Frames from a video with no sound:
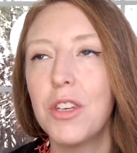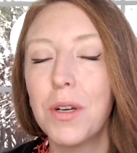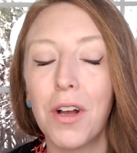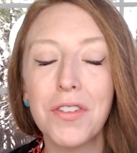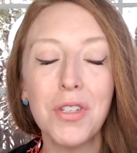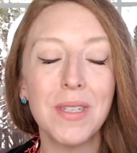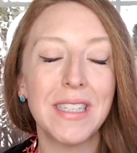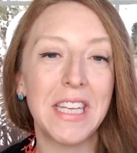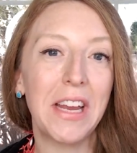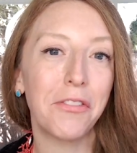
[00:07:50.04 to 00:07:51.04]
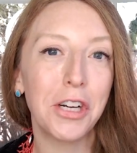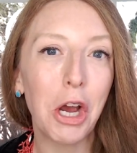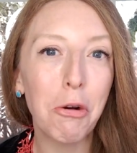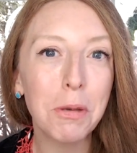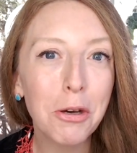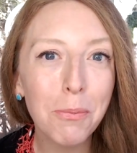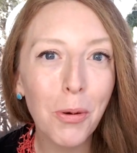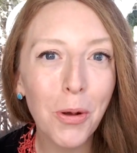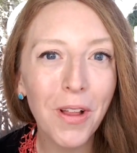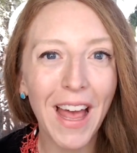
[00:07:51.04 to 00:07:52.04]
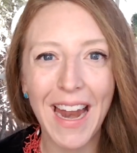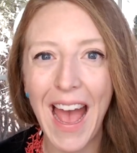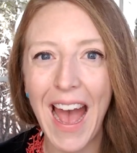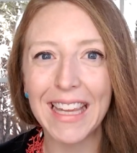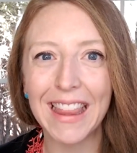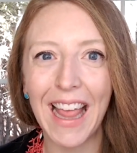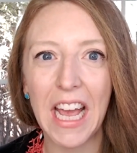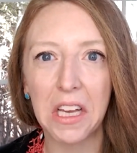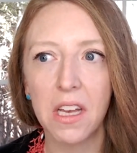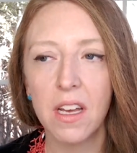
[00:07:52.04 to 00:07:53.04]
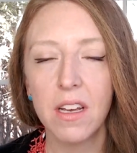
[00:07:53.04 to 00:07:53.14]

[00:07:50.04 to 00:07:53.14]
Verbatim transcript: You can also do a savory oatmeal bowl and add like